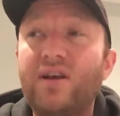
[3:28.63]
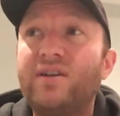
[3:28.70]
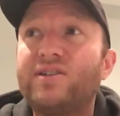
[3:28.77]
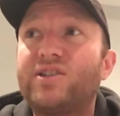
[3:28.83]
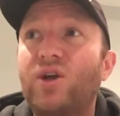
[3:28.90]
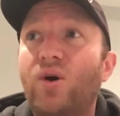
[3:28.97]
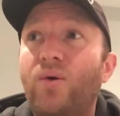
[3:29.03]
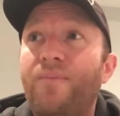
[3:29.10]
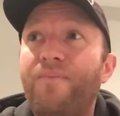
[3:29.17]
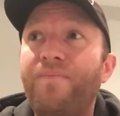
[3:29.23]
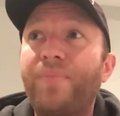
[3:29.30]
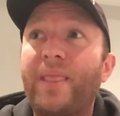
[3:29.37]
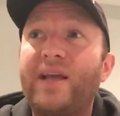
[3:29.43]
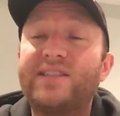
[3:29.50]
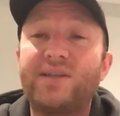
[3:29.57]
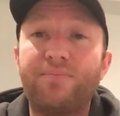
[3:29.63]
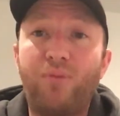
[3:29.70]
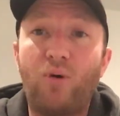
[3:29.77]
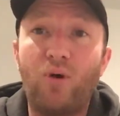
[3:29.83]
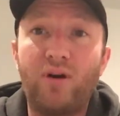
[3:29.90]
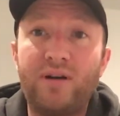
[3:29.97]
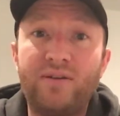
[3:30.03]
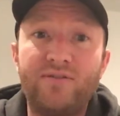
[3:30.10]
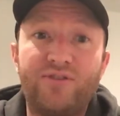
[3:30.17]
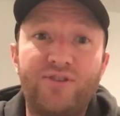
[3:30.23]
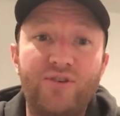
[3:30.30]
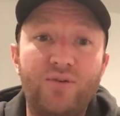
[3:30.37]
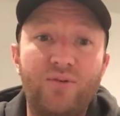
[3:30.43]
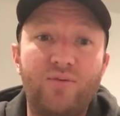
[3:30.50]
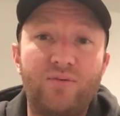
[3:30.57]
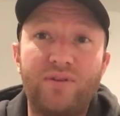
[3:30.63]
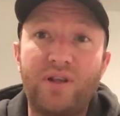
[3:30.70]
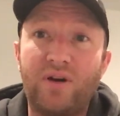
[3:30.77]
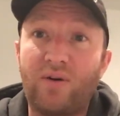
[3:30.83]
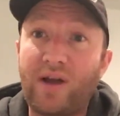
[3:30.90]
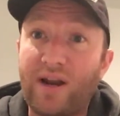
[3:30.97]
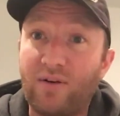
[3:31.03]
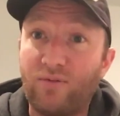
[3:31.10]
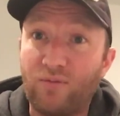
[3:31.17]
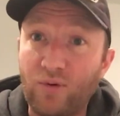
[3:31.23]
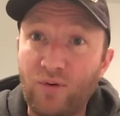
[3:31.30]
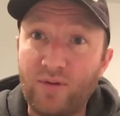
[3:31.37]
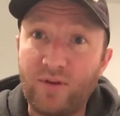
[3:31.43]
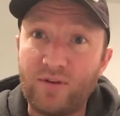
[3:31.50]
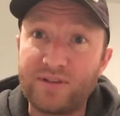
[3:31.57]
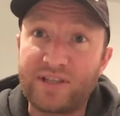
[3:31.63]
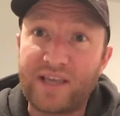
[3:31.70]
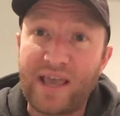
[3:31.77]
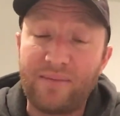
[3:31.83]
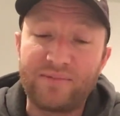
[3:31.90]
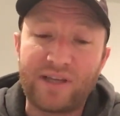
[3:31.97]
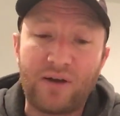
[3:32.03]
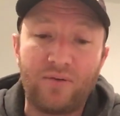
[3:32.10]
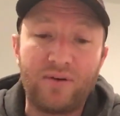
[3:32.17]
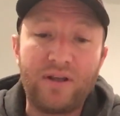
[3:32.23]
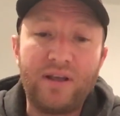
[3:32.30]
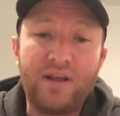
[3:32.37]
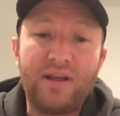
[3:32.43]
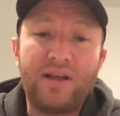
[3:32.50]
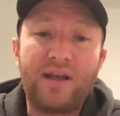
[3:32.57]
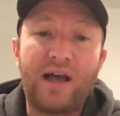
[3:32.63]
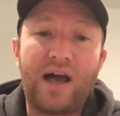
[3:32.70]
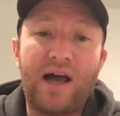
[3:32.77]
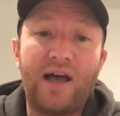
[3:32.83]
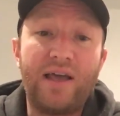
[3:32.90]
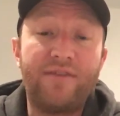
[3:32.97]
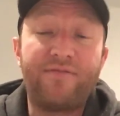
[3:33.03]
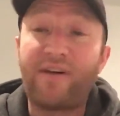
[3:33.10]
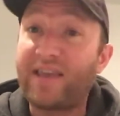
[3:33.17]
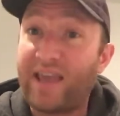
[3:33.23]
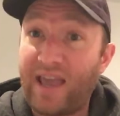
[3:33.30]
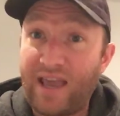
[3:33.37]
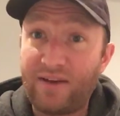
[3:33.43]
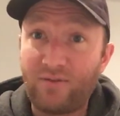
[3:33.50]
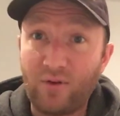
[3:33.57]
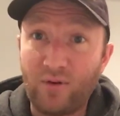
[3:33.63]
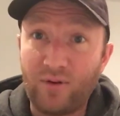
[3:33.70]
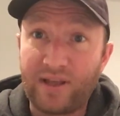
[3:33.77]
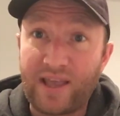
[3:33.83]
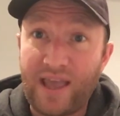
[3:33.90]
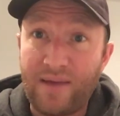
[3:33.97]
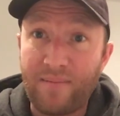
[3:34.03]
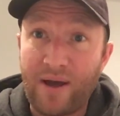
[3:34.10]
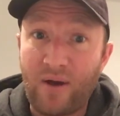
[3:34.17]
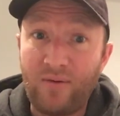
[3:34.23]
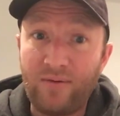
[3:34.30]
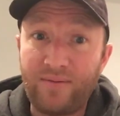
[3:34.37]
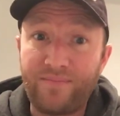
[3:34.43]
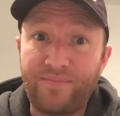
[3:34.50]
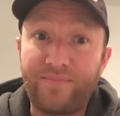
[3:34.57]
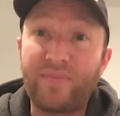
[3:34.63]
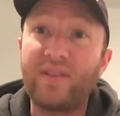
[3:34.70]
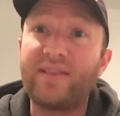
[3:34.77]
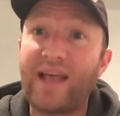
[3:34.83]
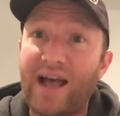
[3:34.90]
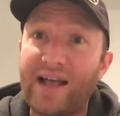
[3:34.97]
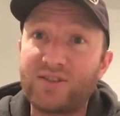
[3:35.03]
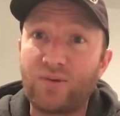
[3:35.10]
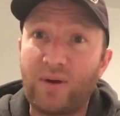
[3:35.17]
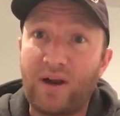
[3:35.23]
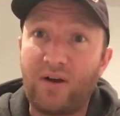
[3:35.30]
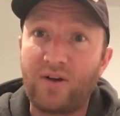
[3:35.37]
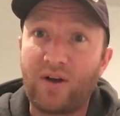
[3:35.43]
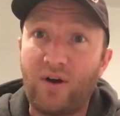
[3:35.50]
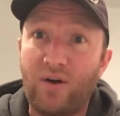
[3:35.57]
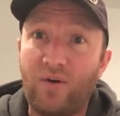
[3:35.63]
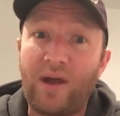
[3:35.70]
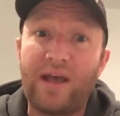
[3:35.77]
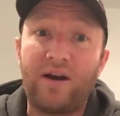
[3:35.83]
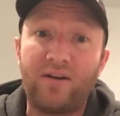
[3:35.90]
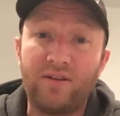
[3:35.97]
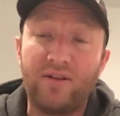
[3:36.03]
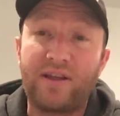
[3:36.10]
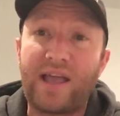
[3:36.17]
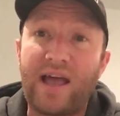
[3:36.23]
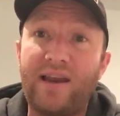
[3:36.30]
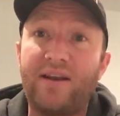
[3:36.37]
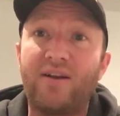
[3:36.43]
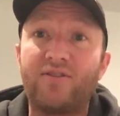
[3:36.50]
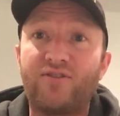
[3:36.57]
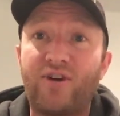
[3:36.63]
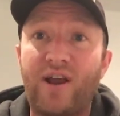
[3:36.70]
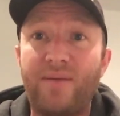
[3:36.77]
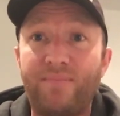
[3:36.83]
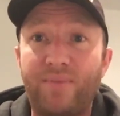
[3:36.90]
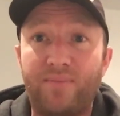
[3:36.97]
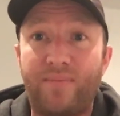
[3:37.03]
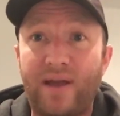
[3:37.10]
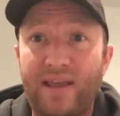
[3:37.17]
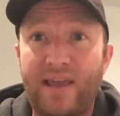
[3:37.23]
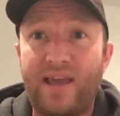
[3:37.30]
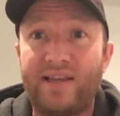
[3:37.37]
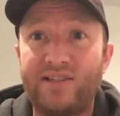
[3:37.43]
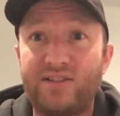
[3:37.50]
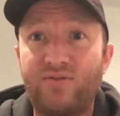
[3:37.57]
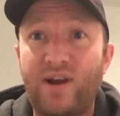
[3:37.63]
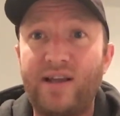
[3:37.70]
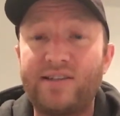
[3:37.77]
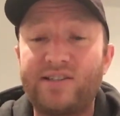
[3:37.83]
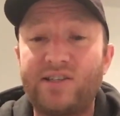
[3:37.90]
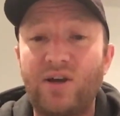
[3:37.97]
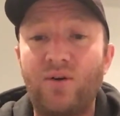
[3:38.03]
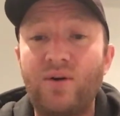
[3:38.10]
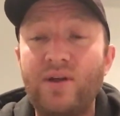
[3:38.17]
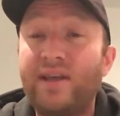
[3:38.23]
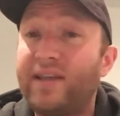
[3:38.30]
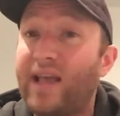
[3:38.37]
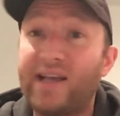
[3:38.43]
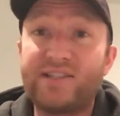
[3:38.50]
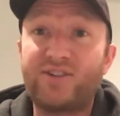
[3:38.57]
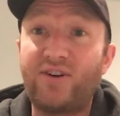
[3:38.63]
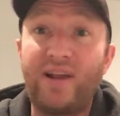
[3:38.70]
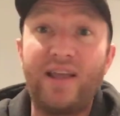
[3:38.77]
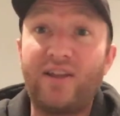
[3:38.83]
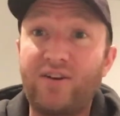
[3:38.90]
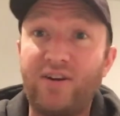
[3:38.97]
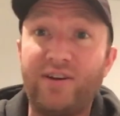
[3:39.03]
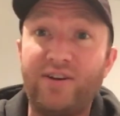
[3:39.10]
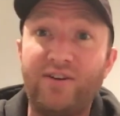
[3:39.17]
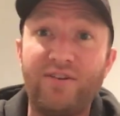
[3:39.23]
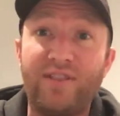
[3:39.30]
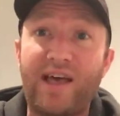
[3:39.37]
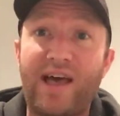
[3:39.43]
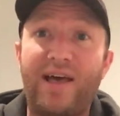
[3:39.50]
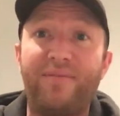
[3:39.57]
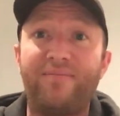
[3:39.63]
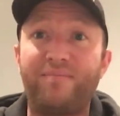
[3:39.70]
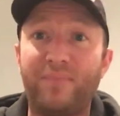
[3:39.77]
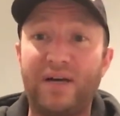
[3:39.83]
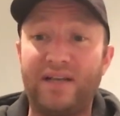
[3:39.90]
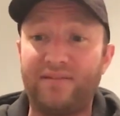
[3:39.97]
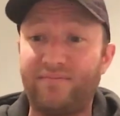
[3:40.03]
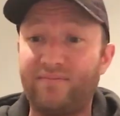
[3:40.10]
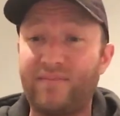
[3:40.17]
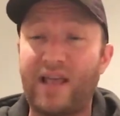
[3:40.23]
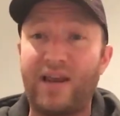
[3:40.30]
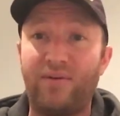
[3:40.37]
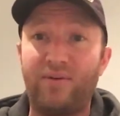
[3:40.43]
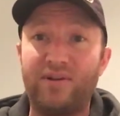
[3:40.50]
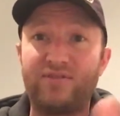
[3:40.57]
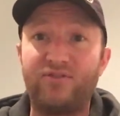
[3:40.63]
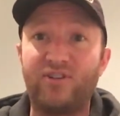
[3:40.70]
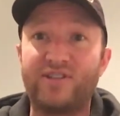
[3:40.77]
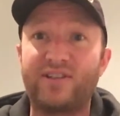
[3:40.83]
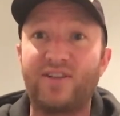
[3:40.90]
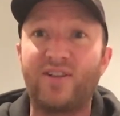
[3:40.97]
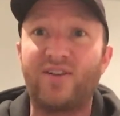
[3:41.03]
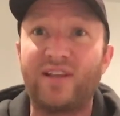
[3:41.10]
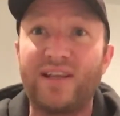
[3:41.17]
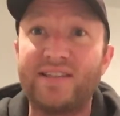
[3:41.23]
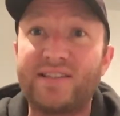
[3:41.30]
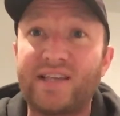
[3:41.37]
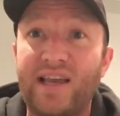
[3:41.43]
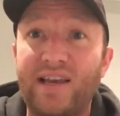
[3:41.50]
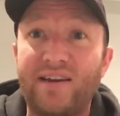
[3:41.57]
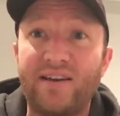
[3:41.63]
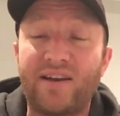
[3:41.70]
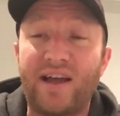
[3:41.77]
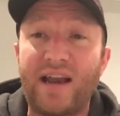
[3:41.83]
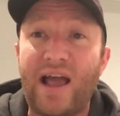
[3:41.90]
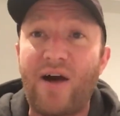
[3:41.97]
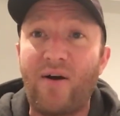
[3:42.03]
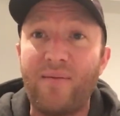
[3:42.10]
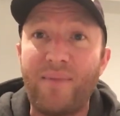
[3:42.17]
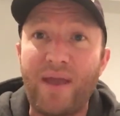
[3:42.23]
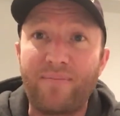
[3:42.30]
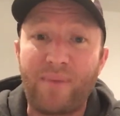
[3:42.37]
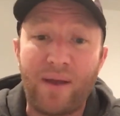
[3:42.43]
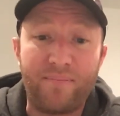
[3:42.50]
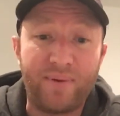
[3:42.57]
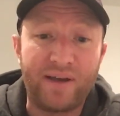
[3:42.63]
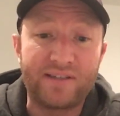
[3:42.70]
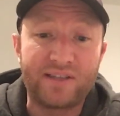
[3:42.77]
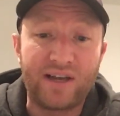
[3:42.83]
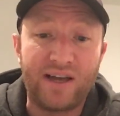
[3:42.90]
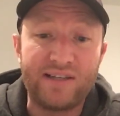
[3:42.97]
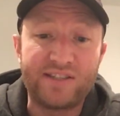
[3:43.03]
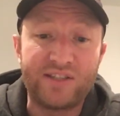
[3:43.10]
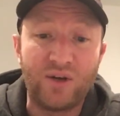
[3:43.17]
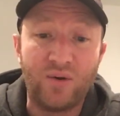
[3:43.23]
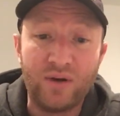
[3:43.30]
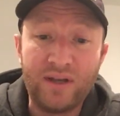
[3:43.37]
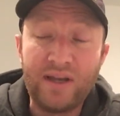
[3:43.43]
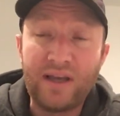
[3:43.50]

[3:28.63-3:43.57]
So it's important to, you know, kind of rule those games out. If I can't rule a game out, that's when I'll go and I'll look at it and I'll try and build my case, right? So yesterday couldn't do that, but anyways, just a little insight into kind of how I make my picks, guys. So